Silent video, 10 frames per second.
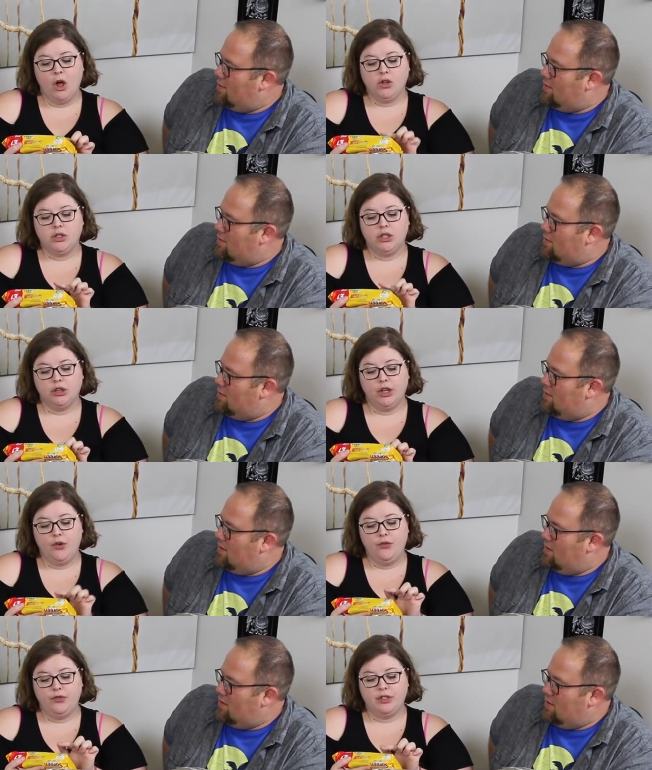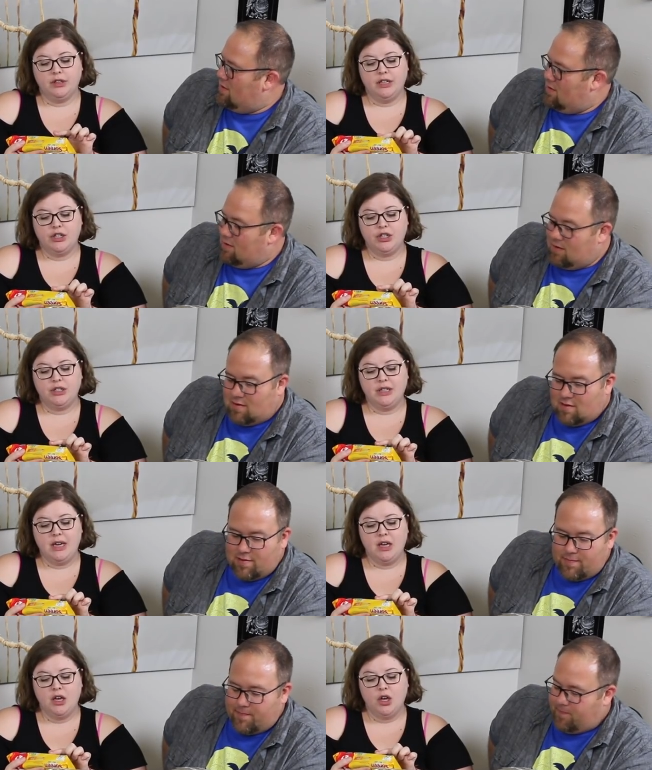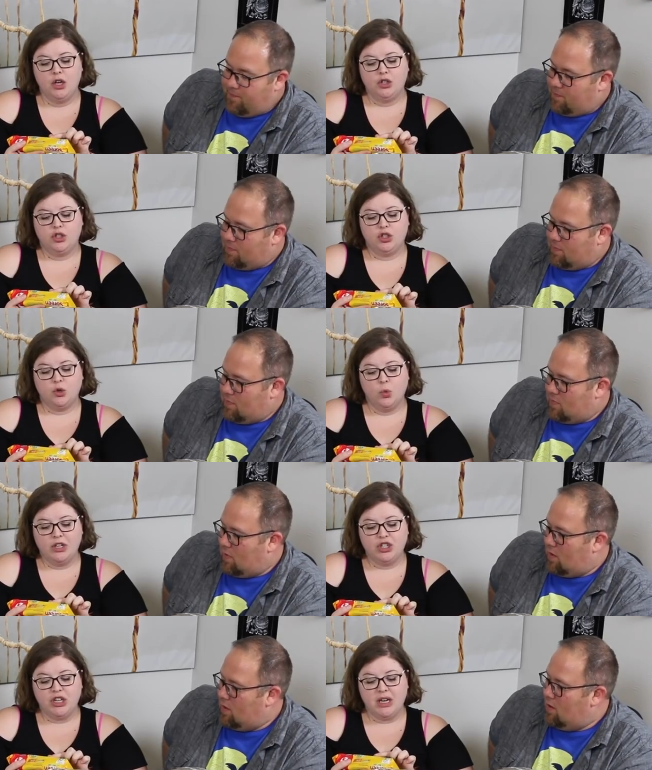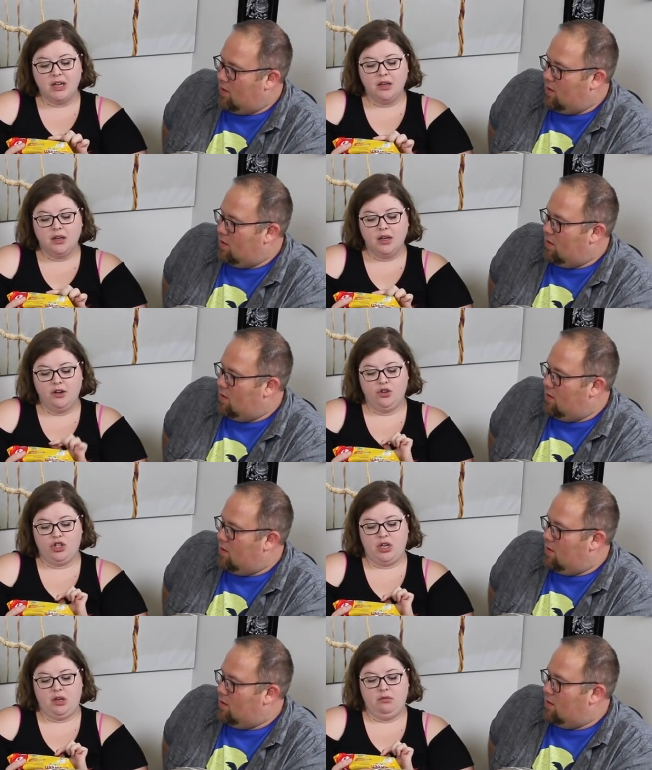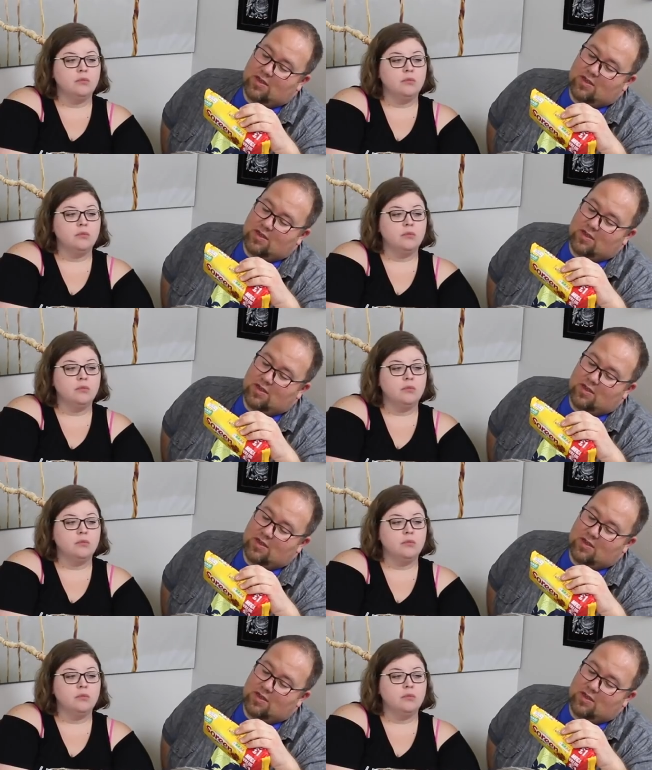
Speaker 1: malt loaf, deliciously squidgy energy.